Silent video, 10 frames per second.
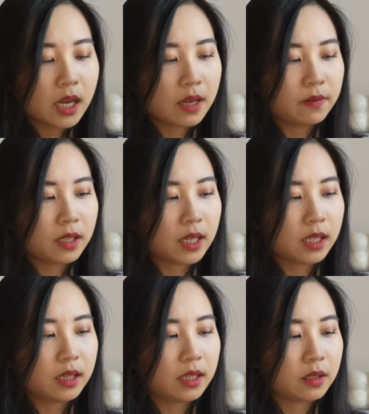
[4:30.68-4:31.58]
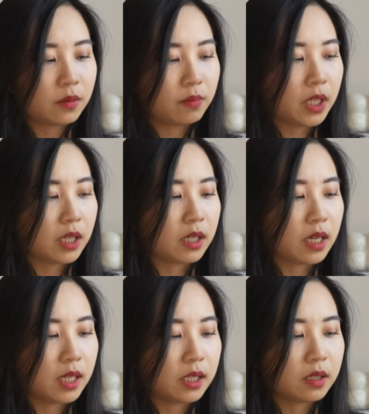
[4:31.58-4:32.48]
I feel like this would be
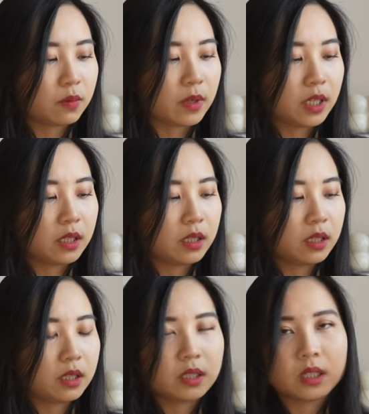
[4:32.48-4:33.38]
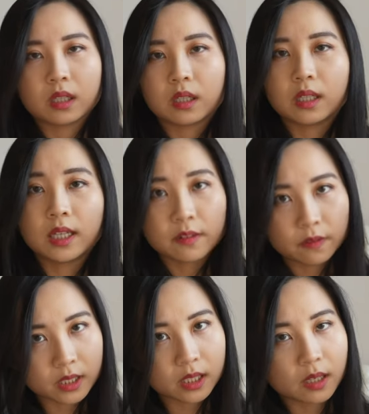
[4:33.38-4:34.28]
a nice one to
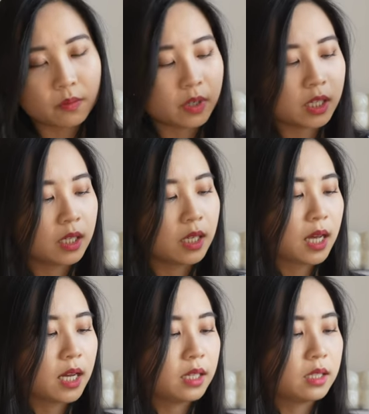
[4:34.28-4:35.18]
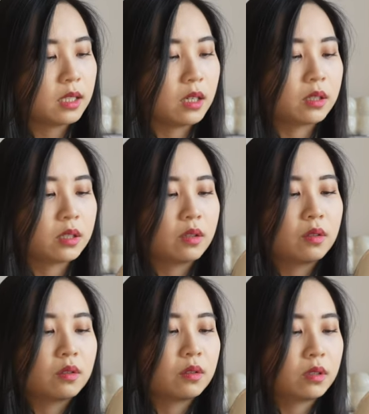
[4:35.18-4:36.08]
gift someone, and
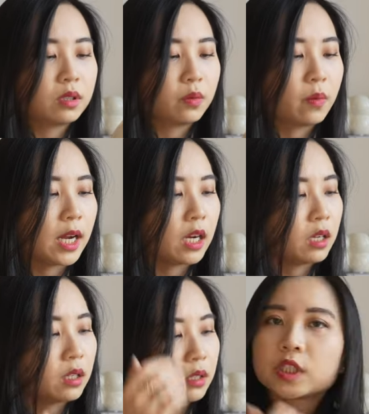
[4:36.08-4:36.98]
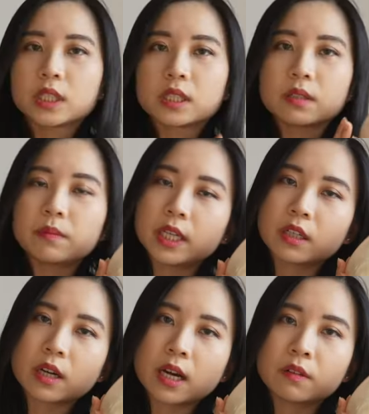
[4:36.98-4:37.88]
also to wear just to make
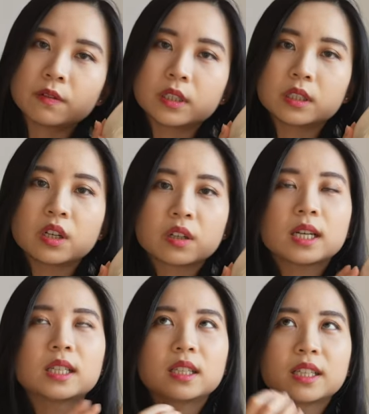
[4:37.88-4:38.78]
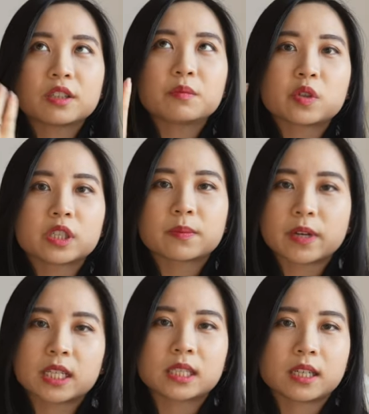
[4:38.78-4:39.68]
your outfit look a little more
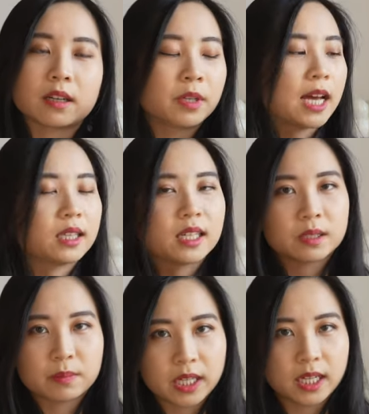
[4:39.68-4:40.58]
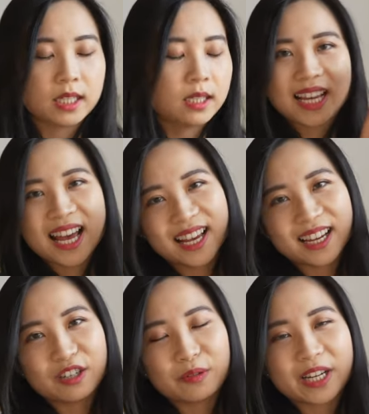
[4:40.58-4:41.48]
spiced up and less plain. Yeah,
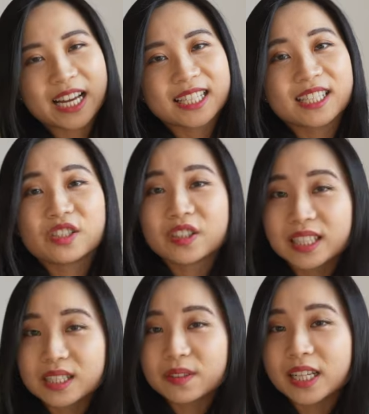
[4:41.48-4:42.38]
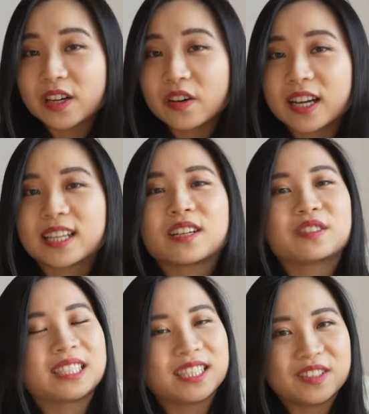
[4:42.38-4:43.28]
I hope you guys enjoyed this video, and I
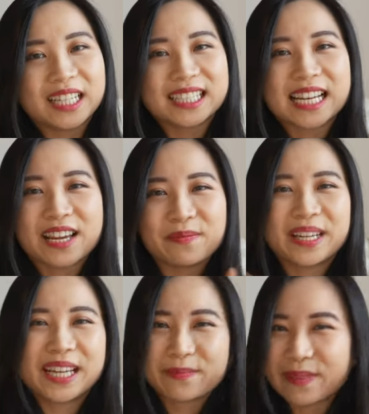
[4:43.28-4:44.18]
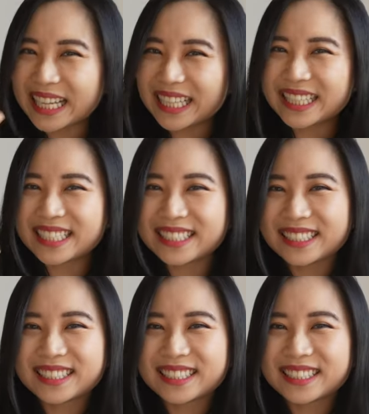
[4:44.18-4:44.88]
will see you next time. Bye!